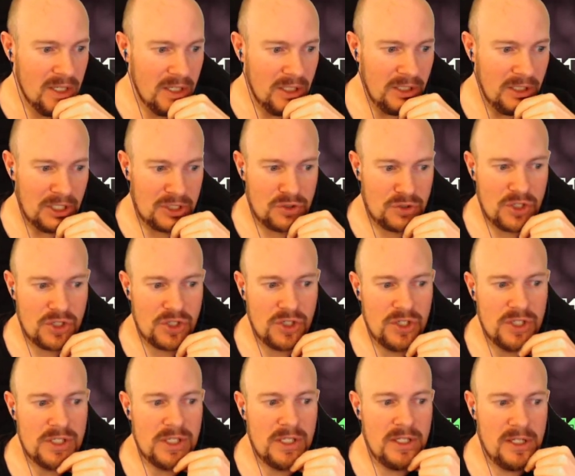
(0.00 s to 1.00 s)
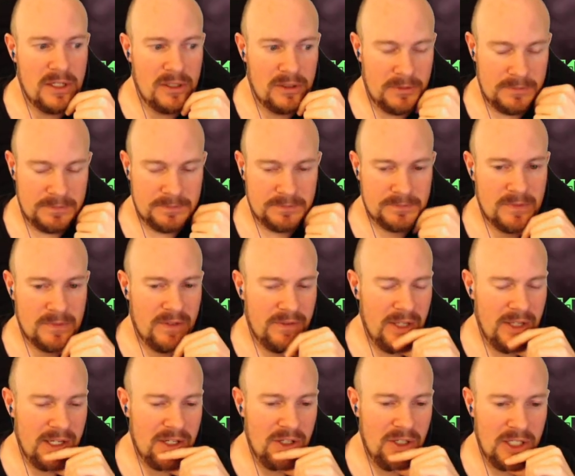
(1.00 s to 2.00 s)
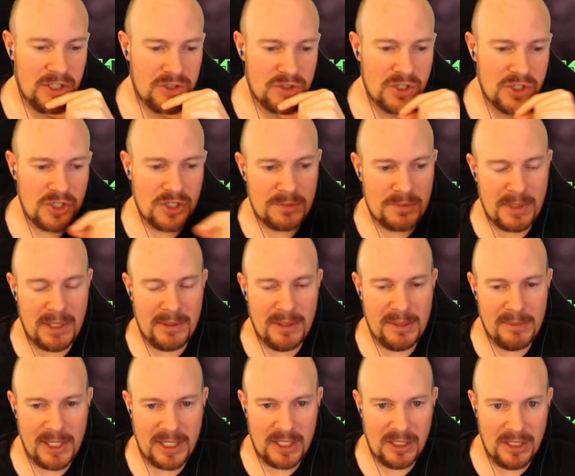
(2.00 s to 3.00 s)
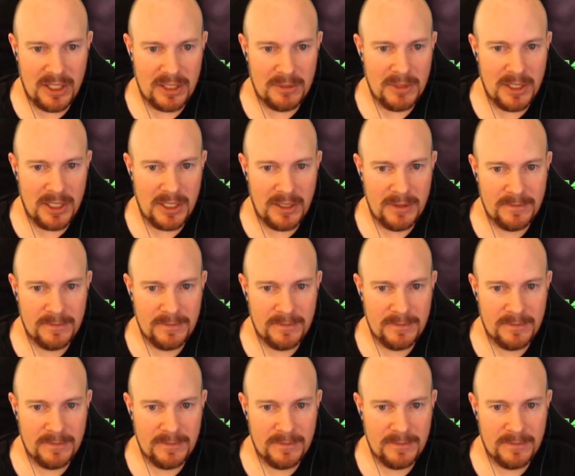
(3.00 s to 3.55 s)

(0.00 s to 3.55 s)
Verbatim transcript: Electrician is the deal. I feel like electricians probably make a lot of money.